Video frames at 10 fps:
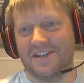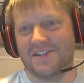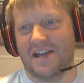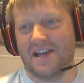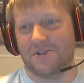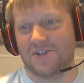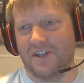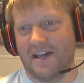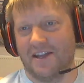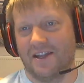
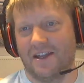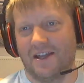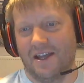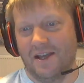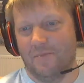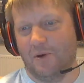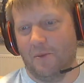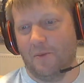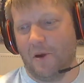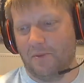that's down to that
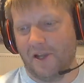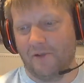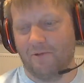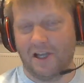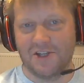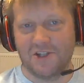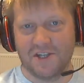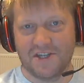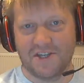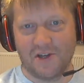public
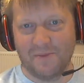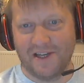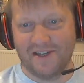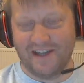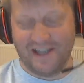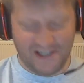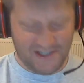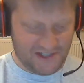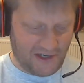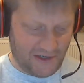relations
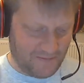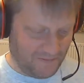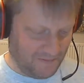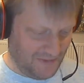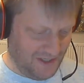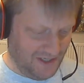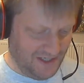nightmare that is, our